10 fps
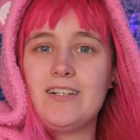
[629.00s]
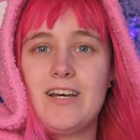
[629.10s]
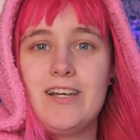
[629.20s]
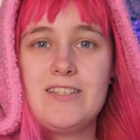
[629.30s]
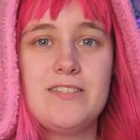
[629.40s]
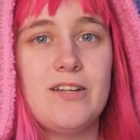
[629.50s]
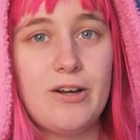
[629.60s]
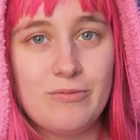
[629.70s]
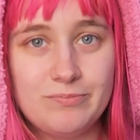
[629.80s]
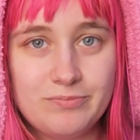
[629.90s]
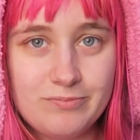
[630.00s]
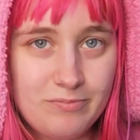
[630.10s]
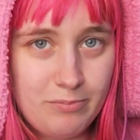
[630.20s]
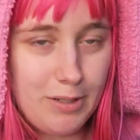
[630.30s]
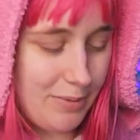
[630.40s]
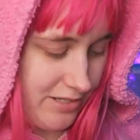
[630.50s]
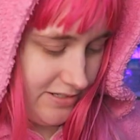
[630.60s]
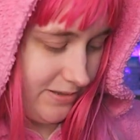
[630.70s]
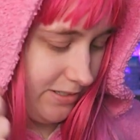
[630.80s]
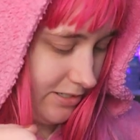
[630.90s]
Because, you know, my
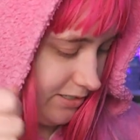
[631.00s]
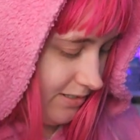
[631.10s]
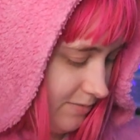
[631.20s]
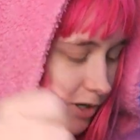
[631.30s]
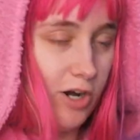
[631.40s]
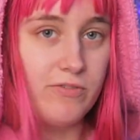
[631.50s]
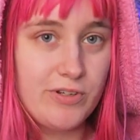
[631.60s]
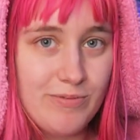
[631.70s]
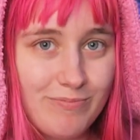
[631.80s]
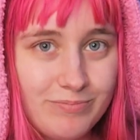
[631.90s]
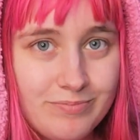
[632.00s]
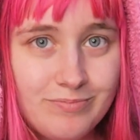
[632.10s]
mind's in the gutter often.